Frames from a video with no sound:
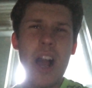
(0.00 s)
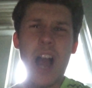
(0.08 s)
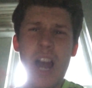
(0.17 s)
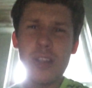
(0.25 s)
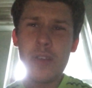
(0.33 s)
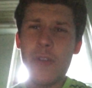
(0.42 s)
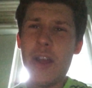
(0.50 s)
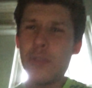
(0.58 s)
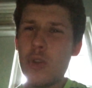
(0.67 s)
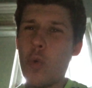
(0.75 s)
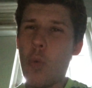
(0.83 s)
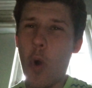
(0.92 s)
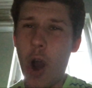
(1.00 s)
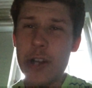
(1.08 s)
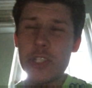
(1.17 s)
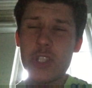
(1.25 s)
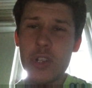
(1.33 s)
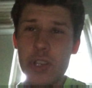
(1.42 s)
how the
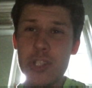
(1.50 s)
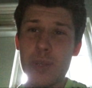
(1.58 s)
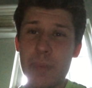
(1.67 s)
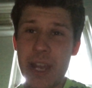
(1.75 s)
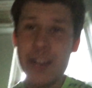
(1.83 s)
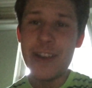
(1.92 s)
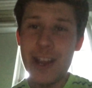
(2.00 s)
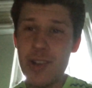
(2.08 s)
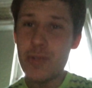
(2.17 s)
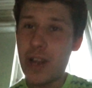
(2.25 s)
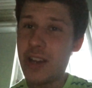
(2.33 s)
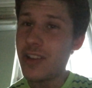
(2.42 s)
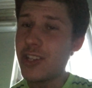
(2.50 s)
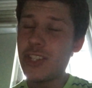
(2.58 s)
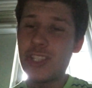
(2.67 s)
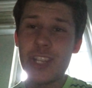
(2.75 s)
Watcher is the main narrator.